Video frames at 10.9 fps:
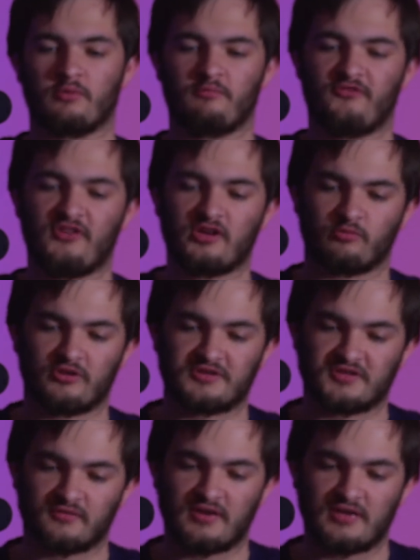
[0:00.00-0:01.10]

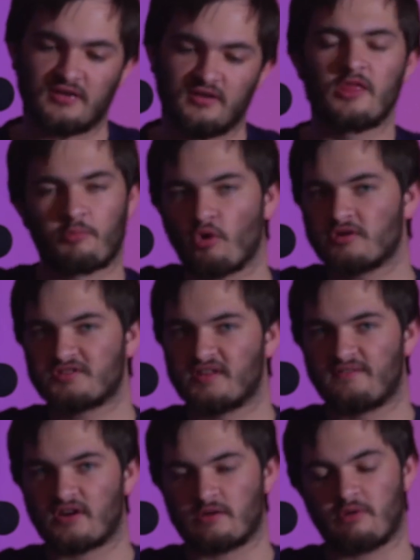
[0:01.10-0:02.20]
fingerprints already. The port's on
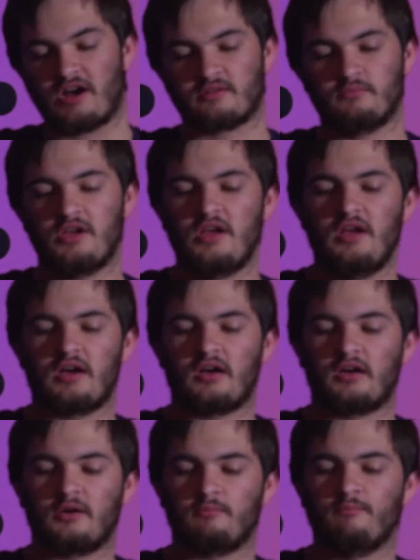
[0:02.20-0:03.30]
the very bottom.
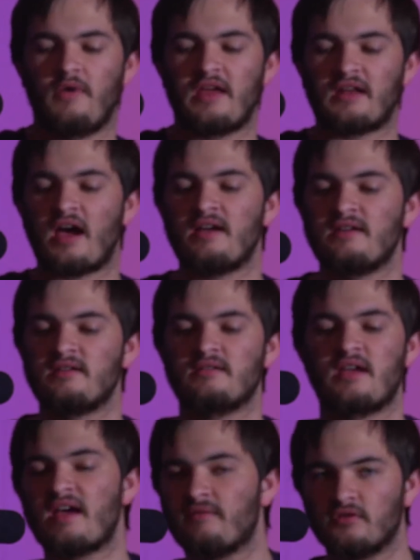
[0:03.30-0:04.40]
And I
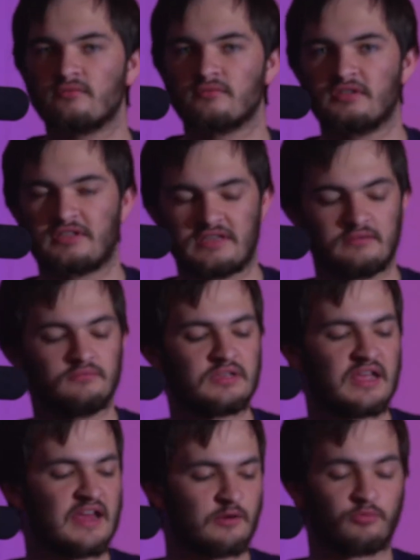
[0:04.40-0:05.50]
haven't really
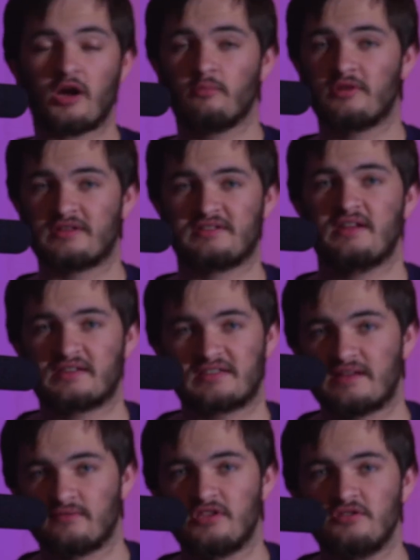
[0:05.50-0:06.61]
had a problem with this yet because I
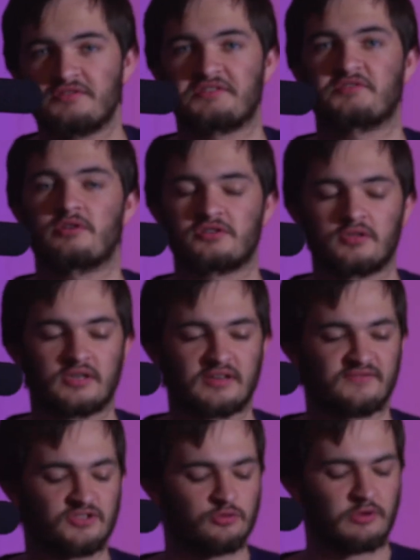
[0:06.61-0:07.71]
haven't used the Switch long
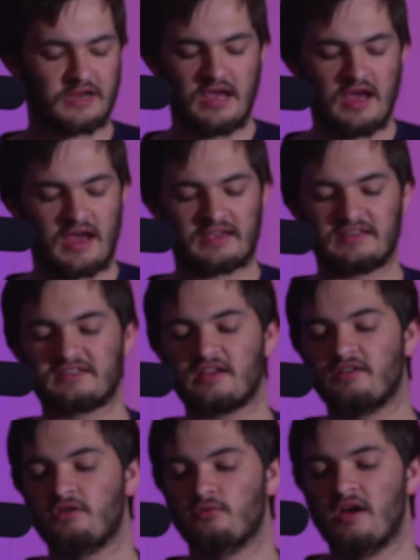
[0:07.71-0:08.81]
enough to, but I can
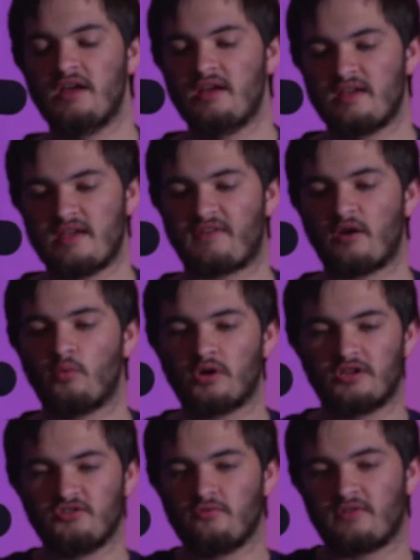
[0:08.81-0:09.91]
tell you, if I want
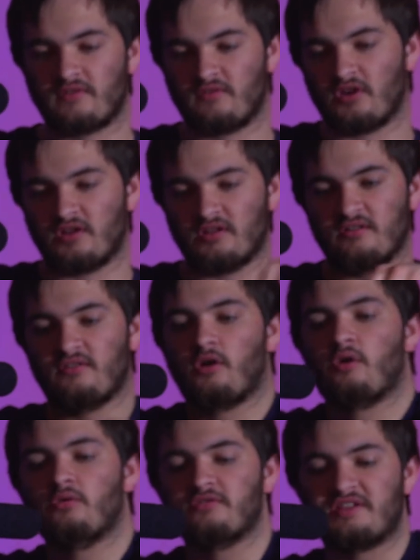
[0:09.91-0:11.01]
to do the
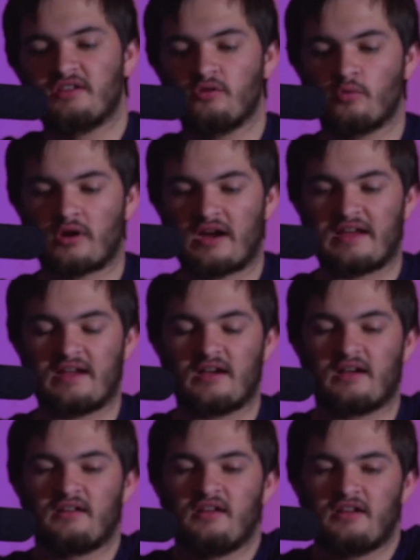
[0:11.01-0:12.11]
whole deal where
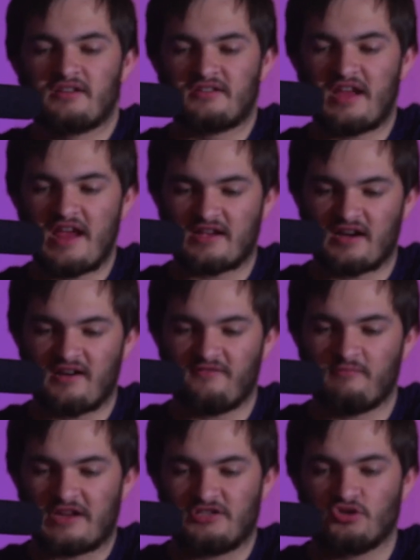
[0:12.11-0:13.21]
I... take off
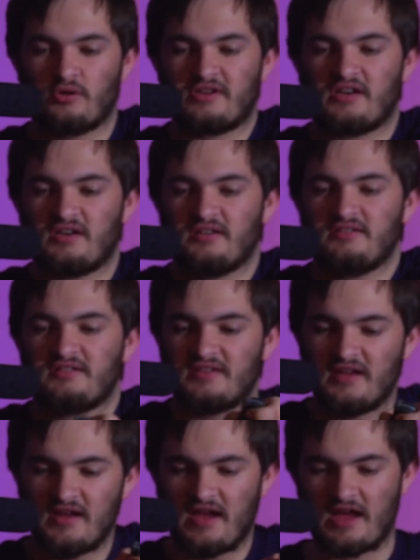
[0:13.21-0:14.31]
my Joy-Cons
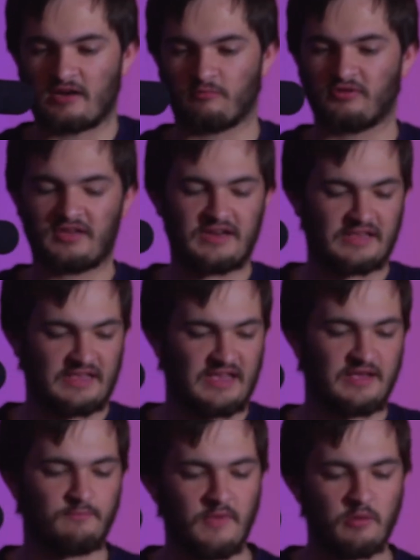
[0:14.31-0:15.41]
and I'm playing a
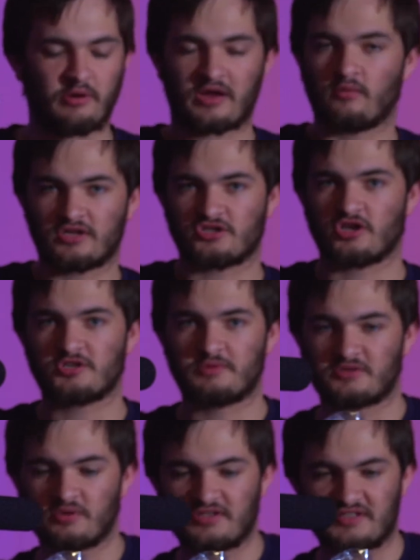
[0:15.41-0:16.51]
game, but I want to charge my
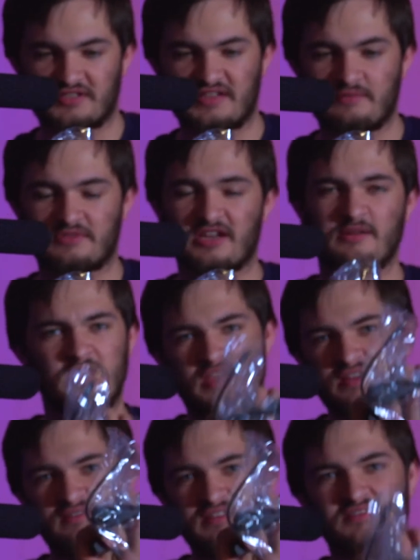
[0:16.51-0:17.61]
Switch at the same time,
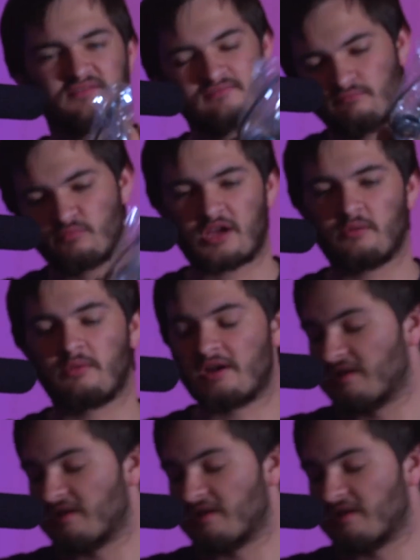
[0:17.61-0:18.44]
come on,